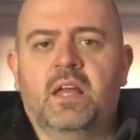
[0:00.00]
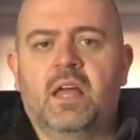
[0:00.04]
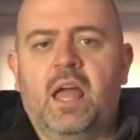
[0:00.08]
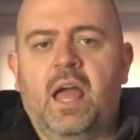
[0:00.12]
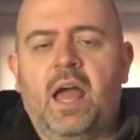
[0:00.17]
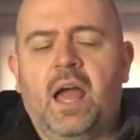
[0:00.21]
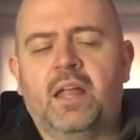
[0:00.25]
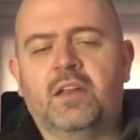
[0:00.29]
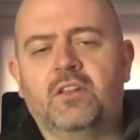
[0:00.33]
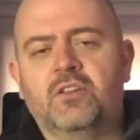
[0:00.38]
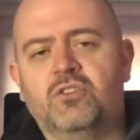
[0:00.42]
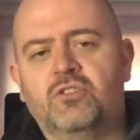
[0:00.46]

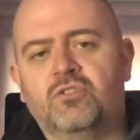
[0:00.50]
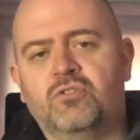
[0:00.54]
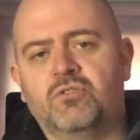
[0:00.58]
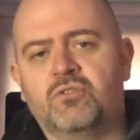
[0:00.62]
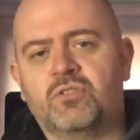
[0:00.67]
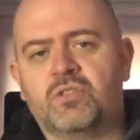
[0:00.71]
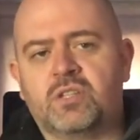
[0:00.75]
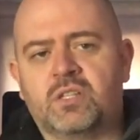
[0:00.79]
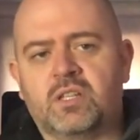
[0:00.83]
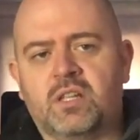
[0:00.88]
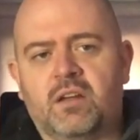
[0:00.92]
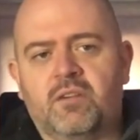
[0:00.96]
and it's
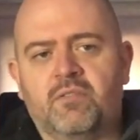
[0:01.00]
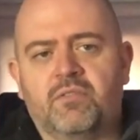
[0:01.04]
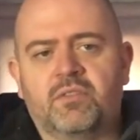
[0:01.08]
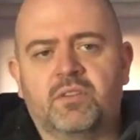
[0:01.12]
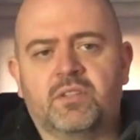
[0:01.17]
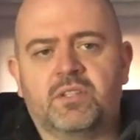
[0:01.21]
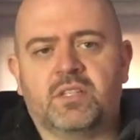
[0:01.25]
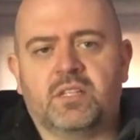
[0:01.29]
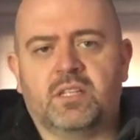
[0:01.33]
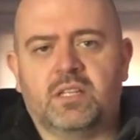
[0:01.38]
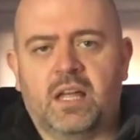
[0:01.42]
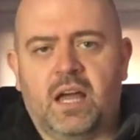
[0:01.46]
using every
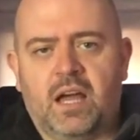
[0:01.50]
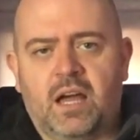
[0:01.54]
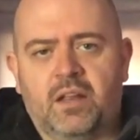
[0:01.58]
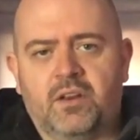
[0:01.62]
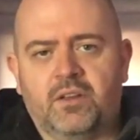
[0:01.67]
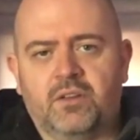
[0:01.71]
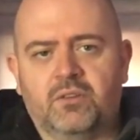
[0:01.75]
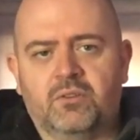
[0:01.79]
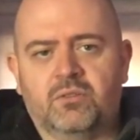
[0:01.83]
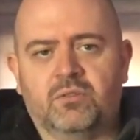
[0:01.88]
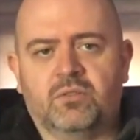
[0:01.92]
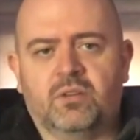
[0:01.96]

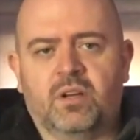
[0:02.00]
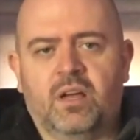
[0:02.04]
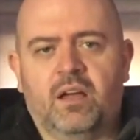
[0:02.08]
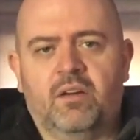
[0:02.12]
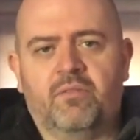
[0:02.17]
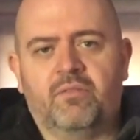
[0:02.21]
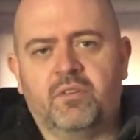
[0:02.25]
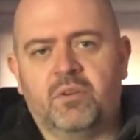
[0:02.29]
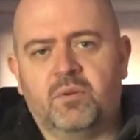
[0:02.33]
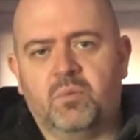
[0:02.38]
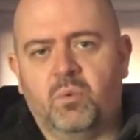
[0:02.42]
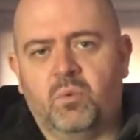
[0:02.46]
scenario,
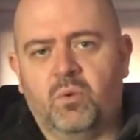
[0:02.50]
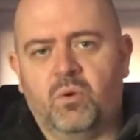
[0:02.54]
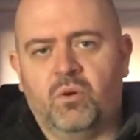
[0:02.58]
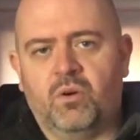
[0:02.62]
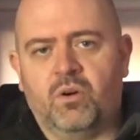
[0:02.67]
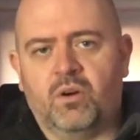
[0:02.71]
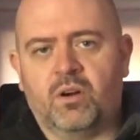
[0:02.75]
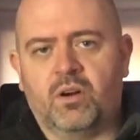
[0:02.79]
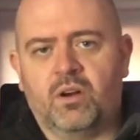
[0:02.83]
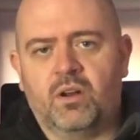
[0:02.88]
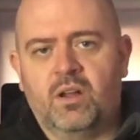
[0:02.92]
every war,